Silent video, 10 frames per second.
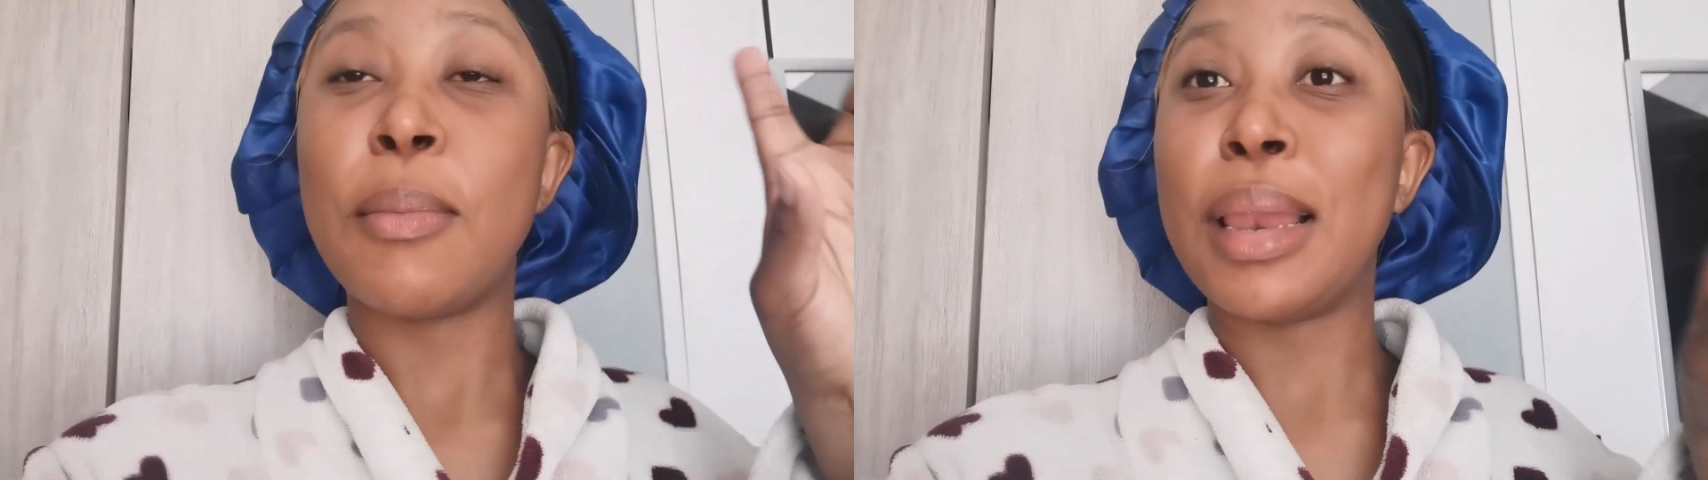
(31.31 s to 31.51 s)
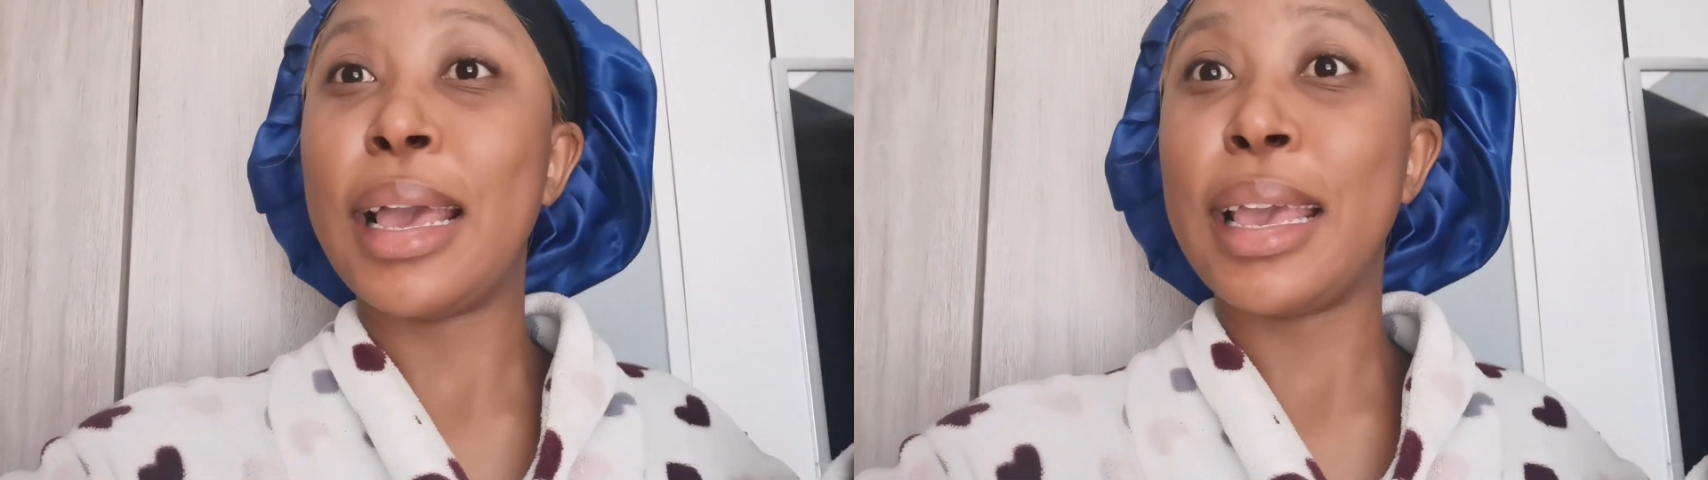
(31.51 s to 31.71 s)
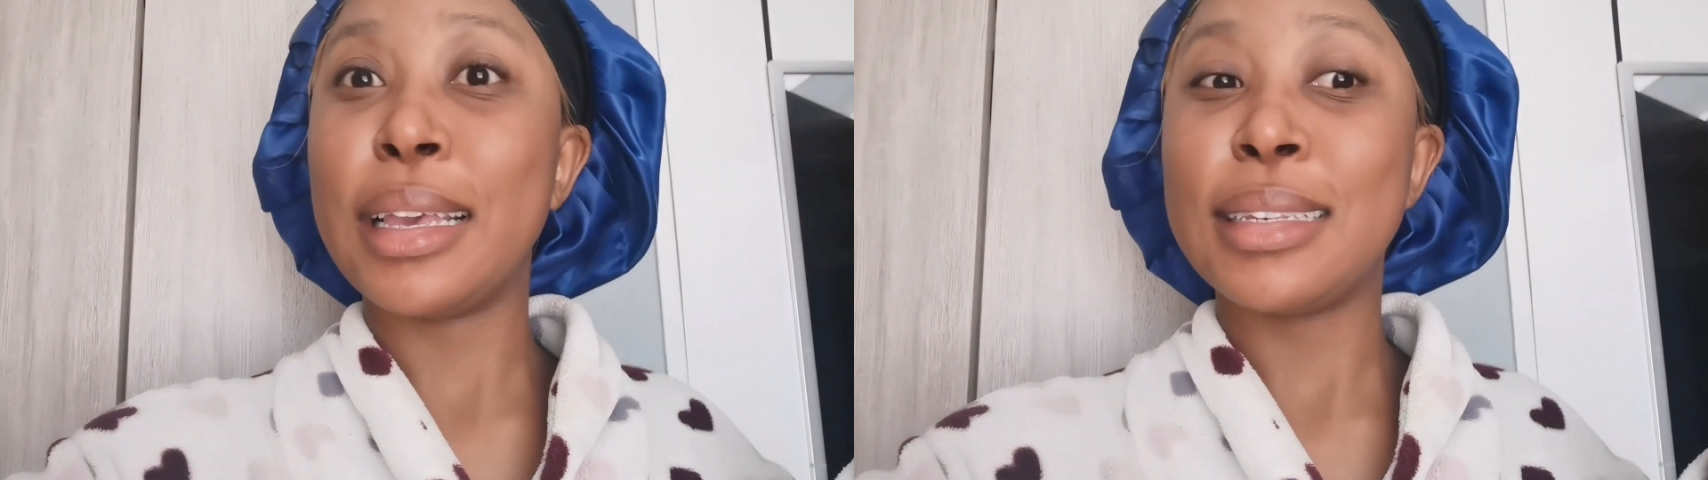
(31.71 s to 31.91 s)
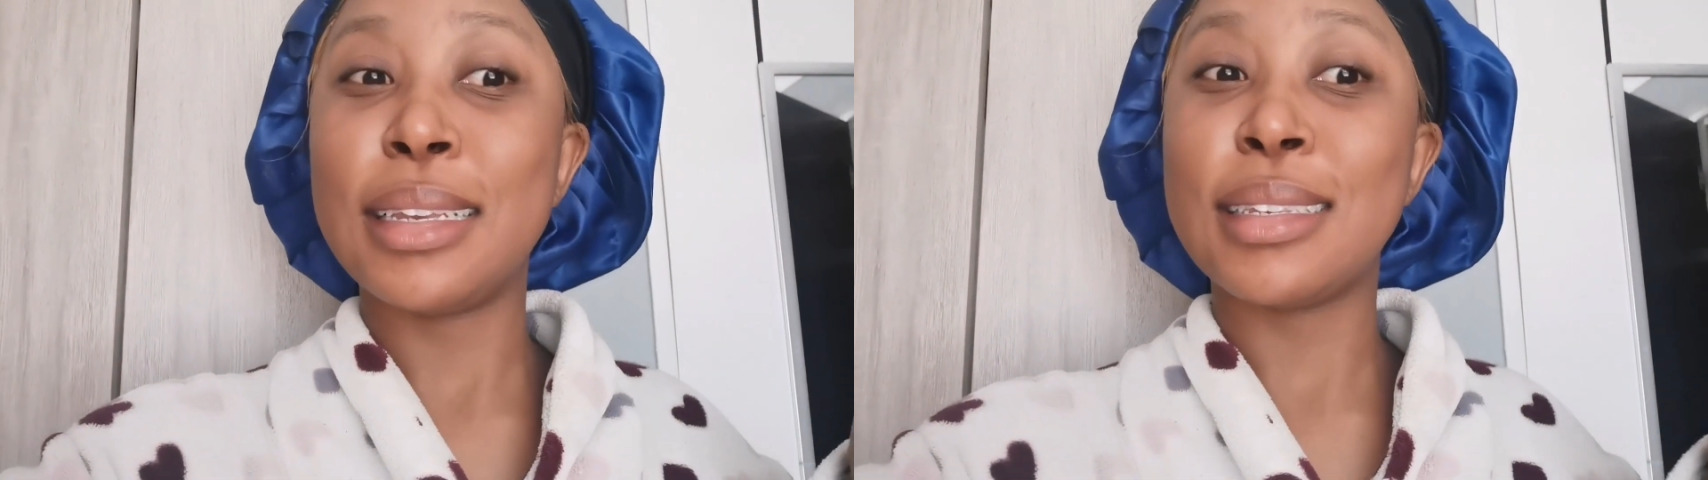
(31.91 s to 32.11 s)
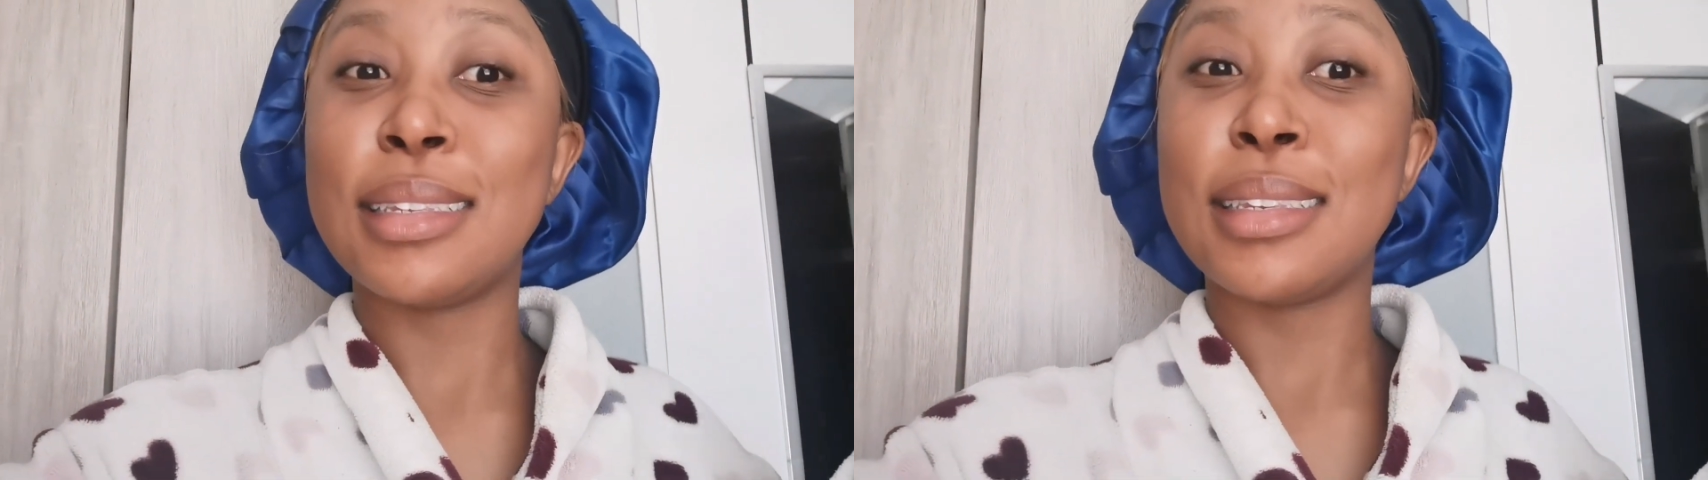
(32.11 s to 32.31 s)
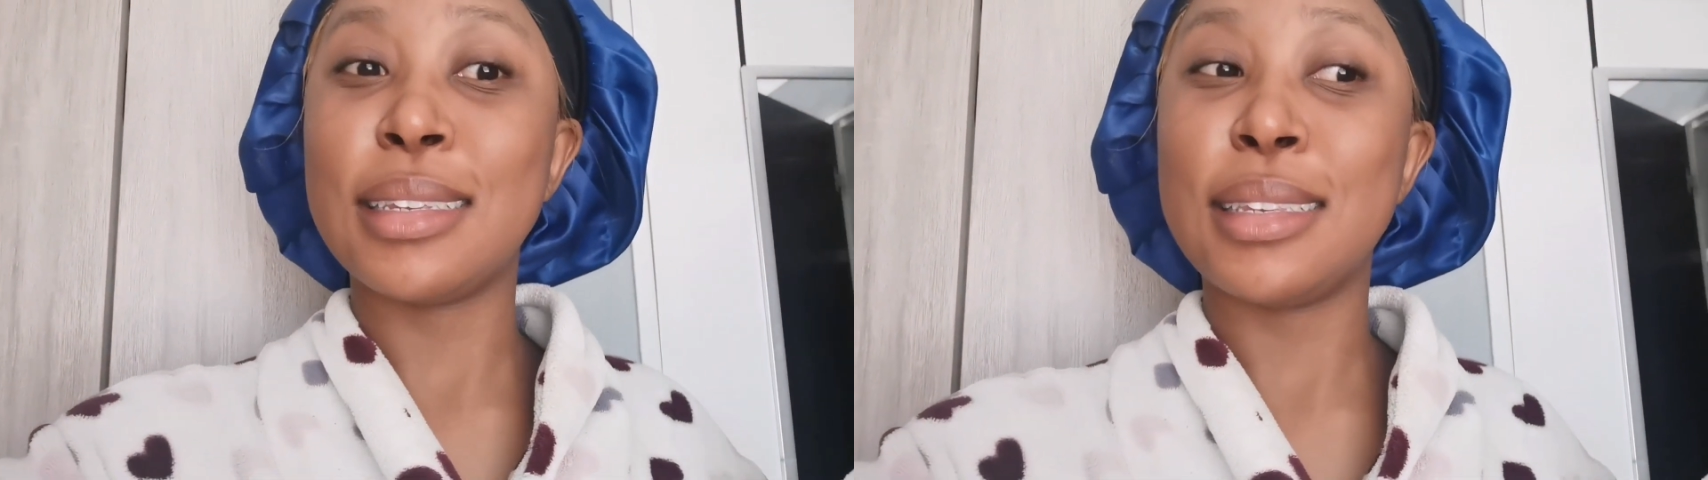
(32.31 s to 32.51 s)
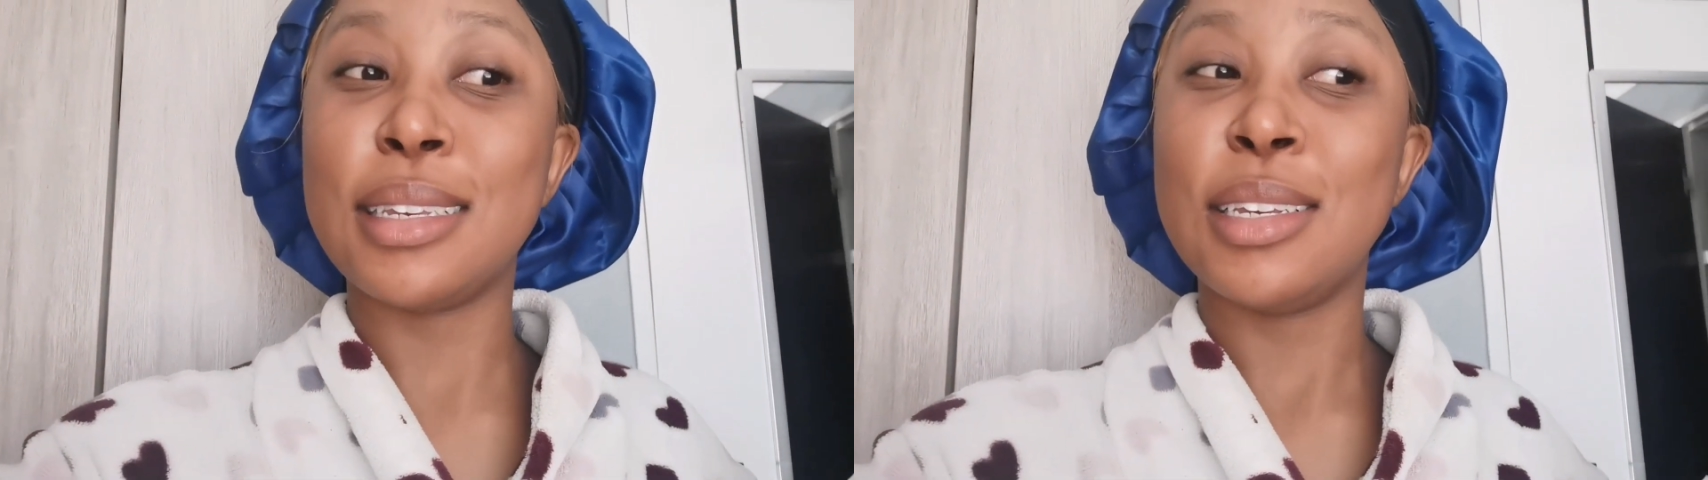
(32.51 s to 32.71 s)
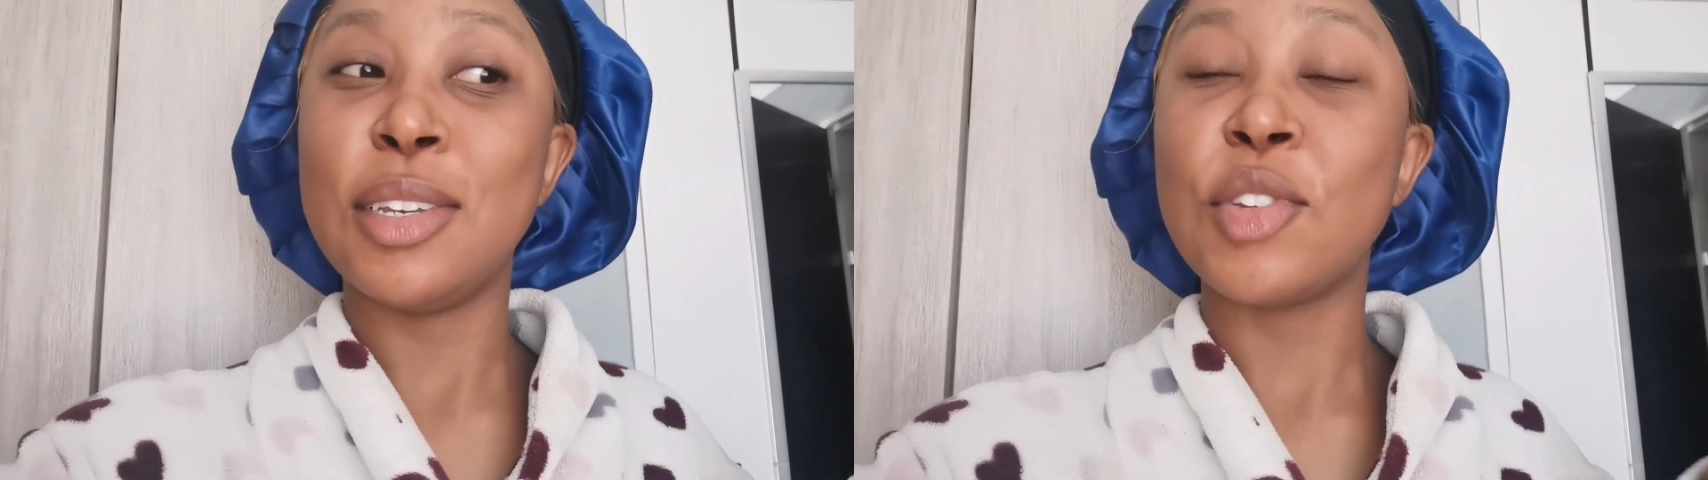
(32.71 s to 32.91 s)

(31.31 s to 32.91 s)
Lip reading: I'm lying, Sensen City